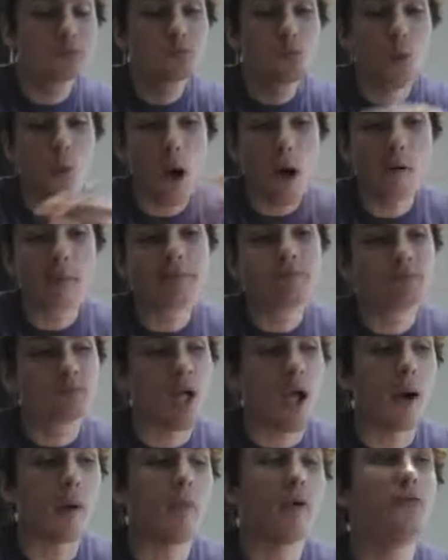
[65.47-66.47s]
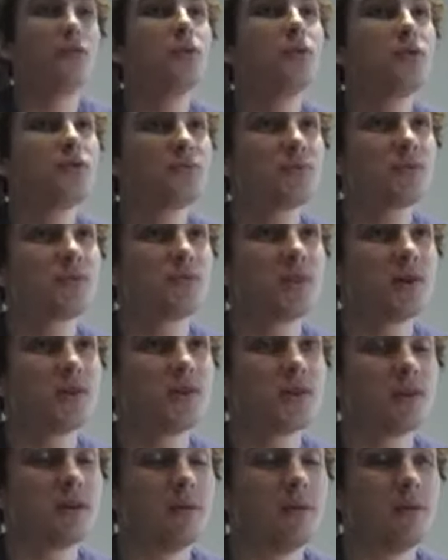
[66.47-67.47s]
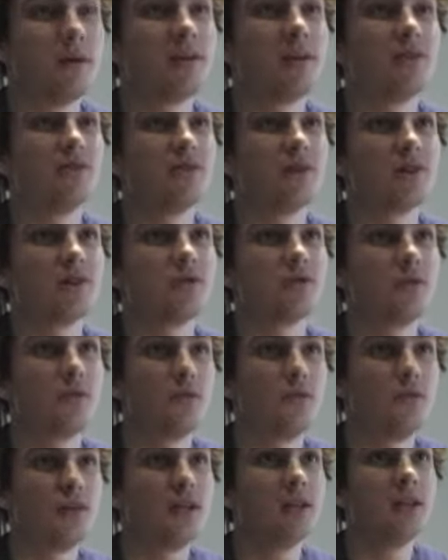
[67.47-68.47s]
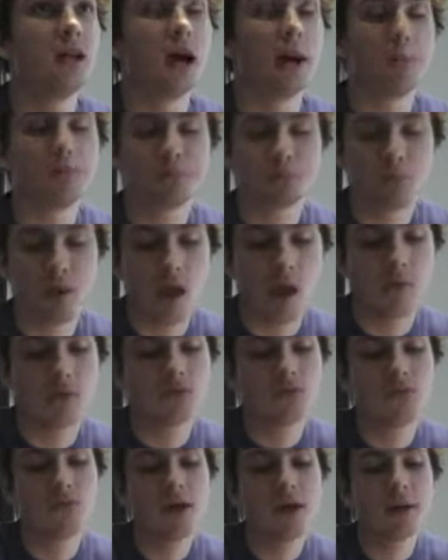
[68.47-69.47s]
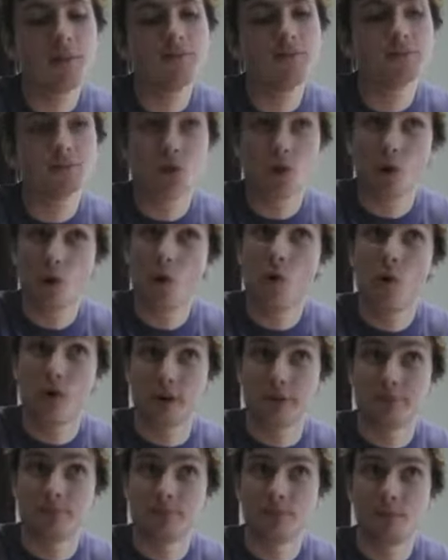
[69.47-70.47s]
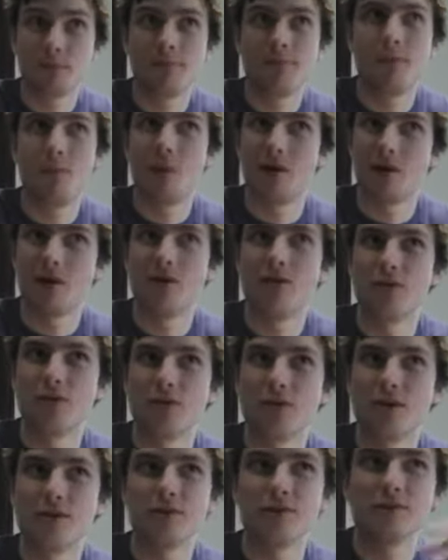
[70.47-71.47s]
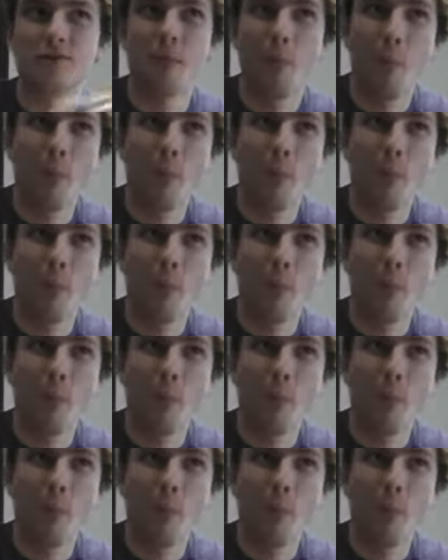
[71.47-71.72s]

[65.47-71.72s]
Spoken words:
Well, if yours was raised on a big industrial feedlot, it was fed corn, among other things.